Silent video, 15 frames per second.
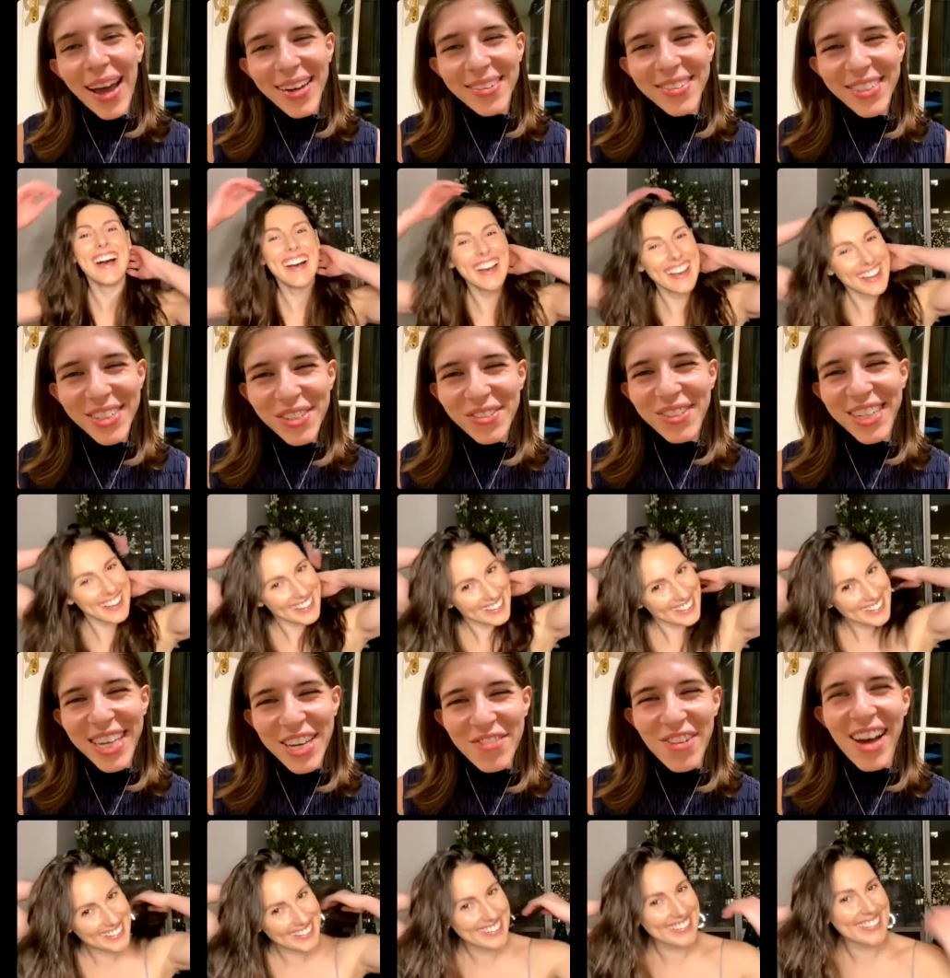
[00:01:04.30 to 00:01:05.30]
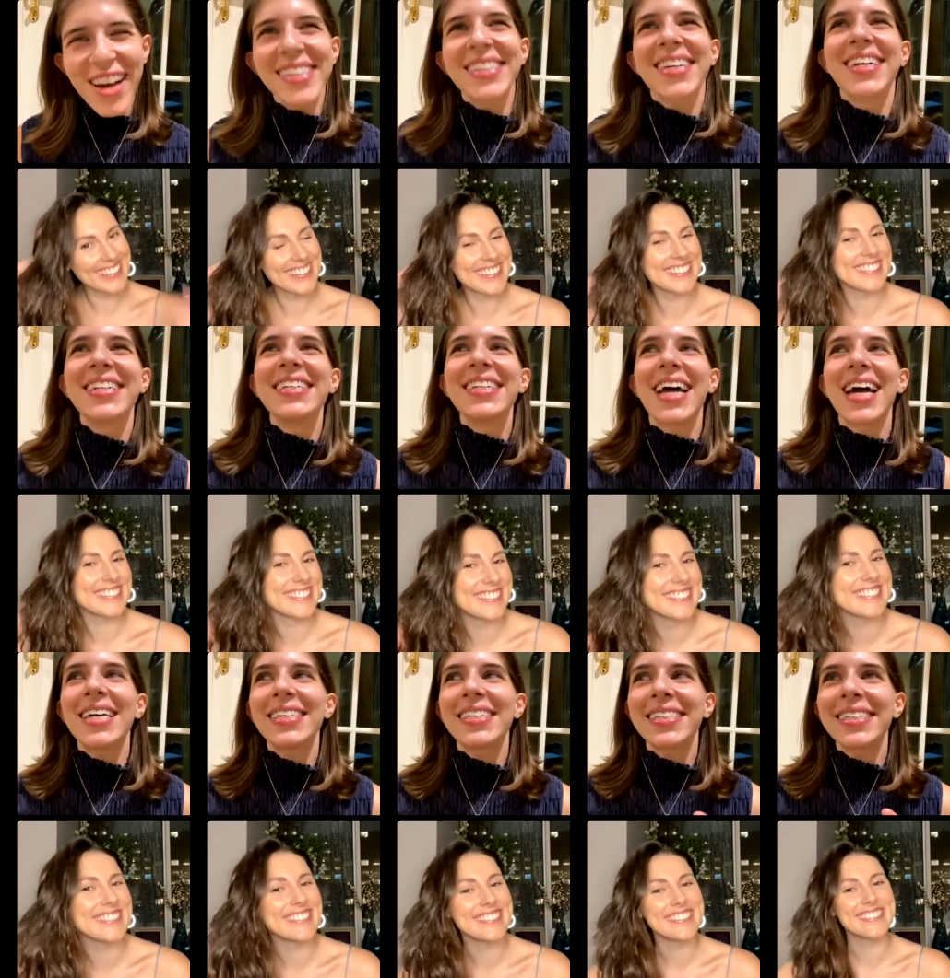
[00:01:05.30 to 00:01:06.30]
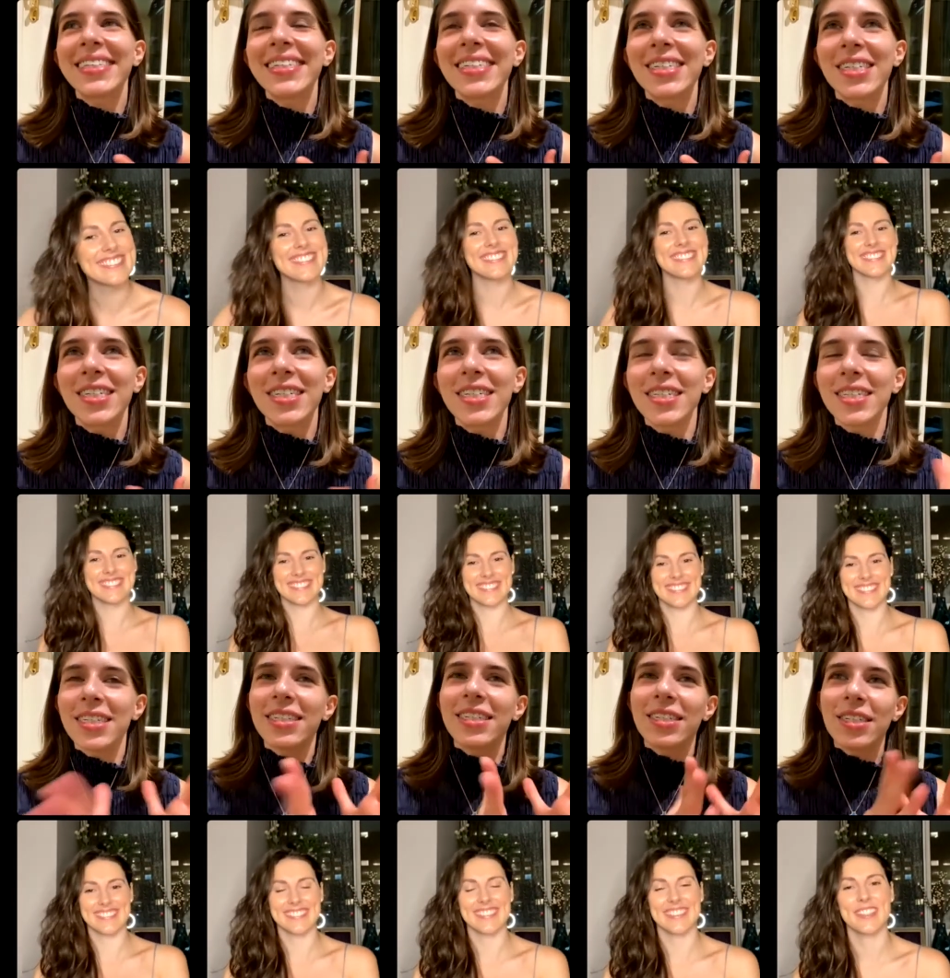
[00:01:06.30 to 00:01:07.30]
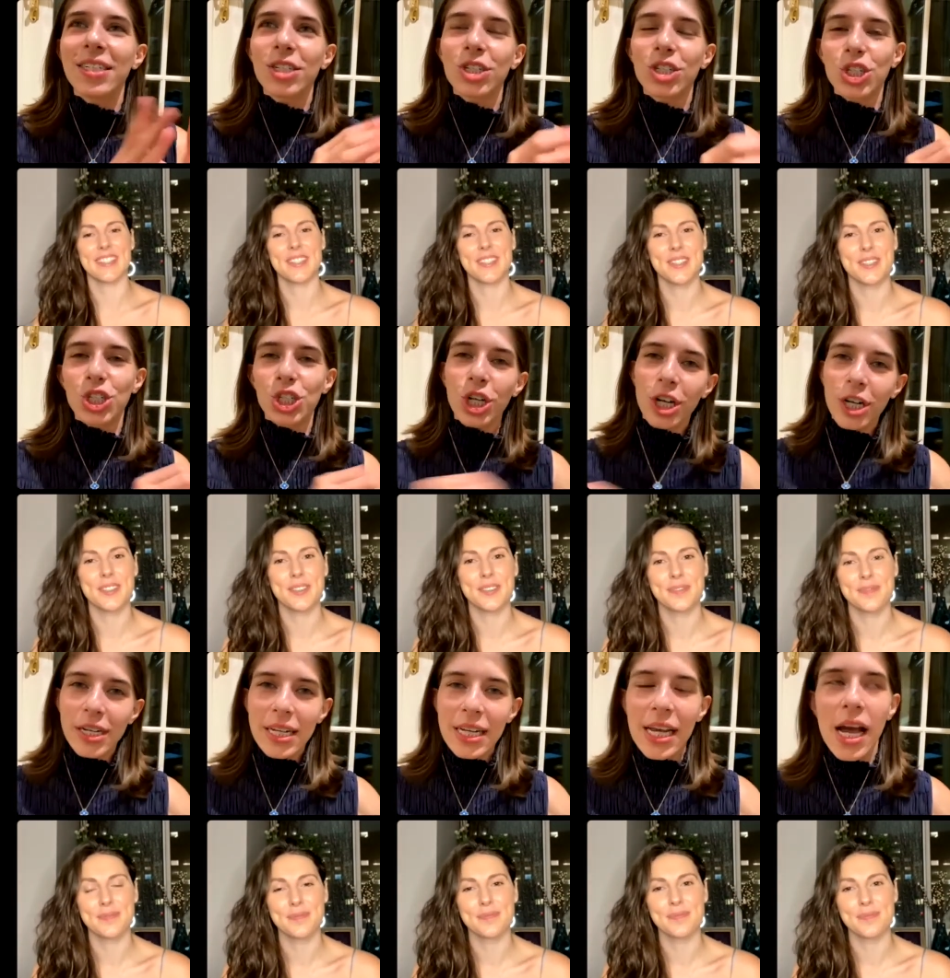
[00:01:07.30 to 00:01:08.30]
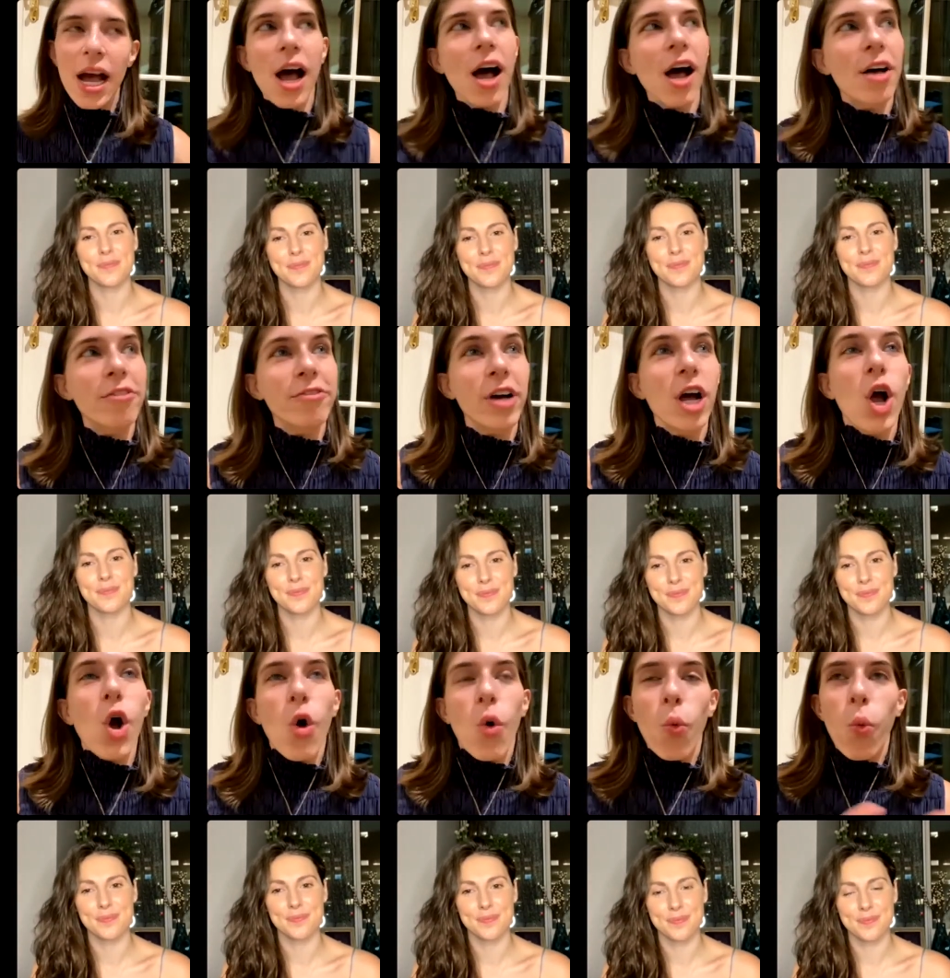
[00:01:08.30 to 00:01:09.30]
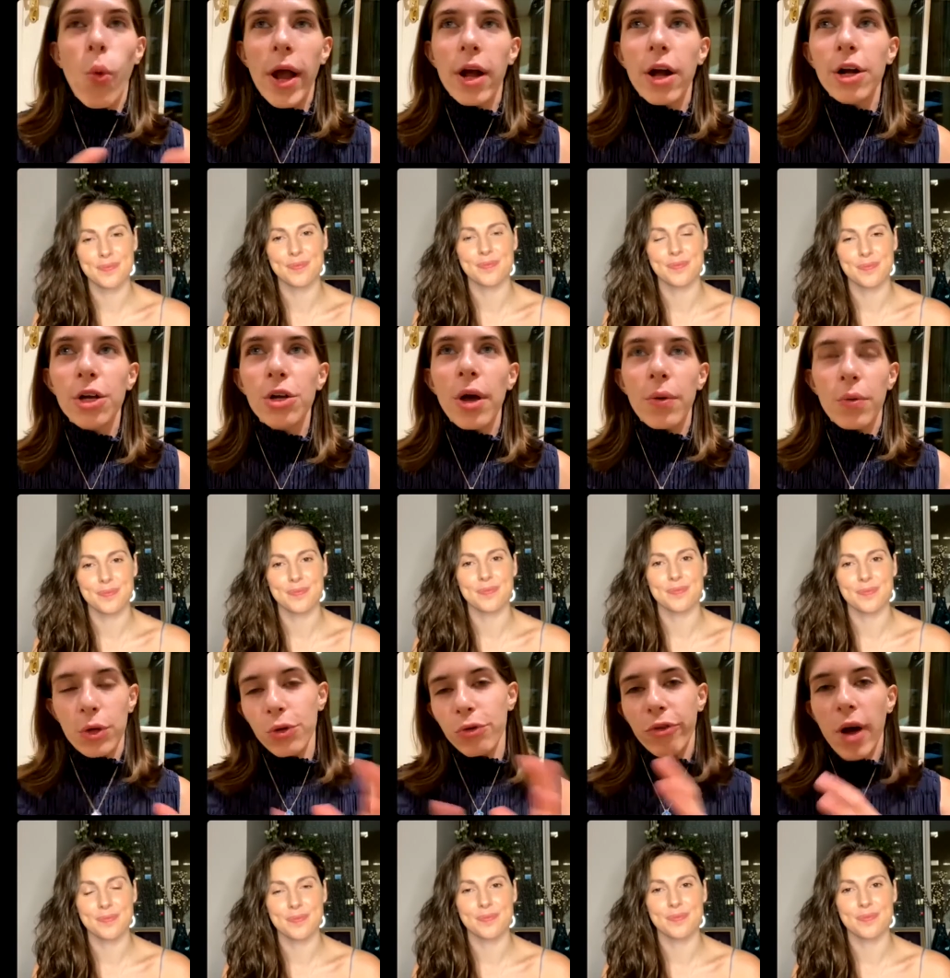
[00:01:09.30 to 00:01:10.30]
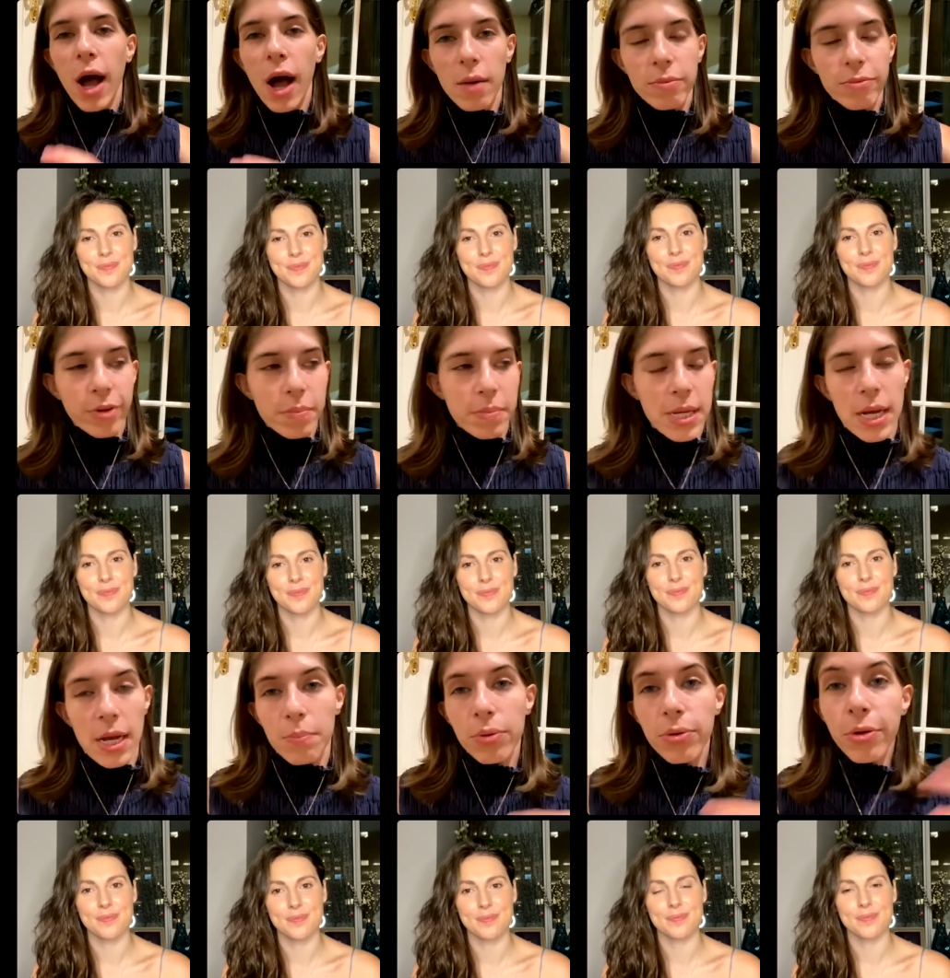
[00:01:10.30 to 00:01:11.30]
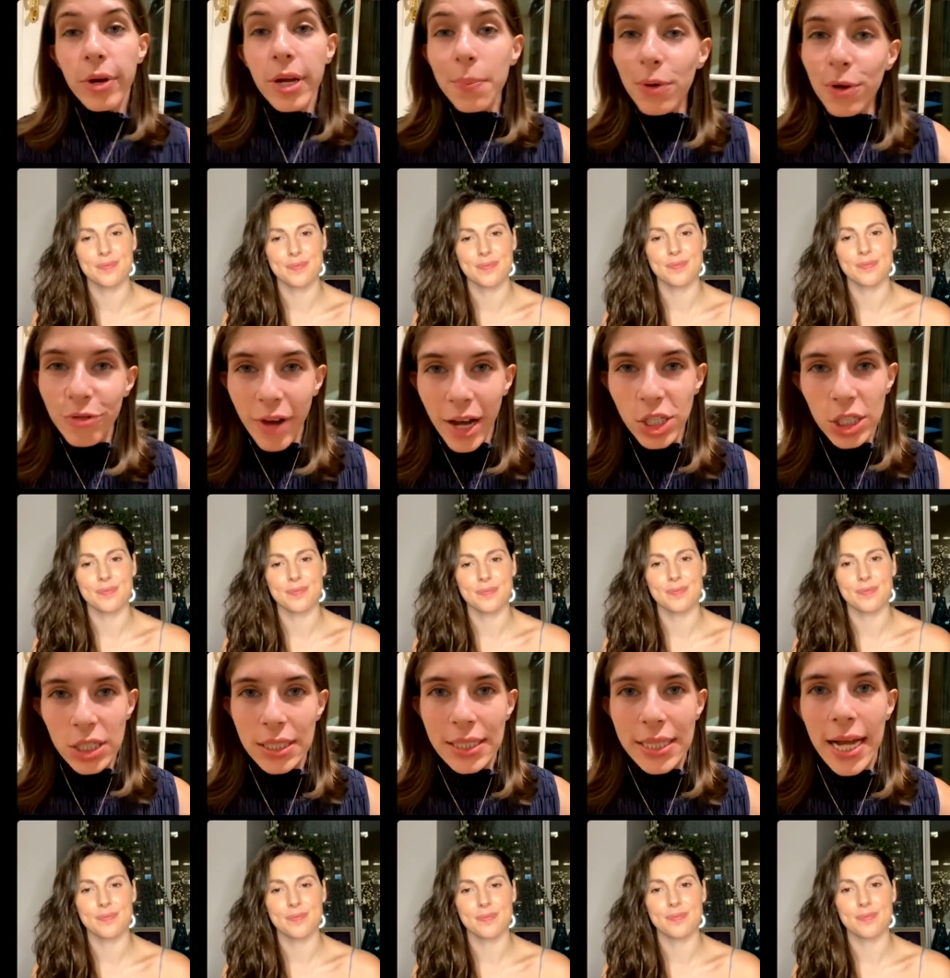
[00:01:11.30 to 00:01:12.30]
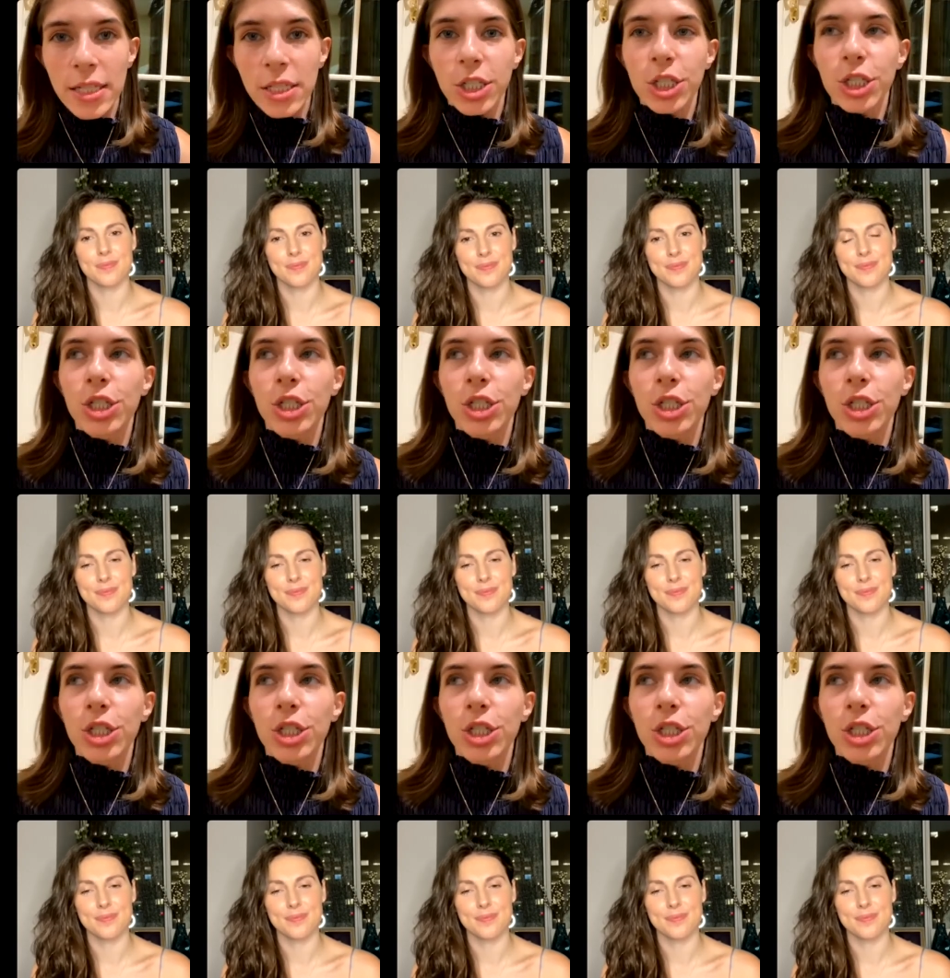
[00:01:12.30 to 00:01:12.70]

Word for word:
Speaker 1: don't you give us a nice little journey of where you, you've come from being a pre-professional dancer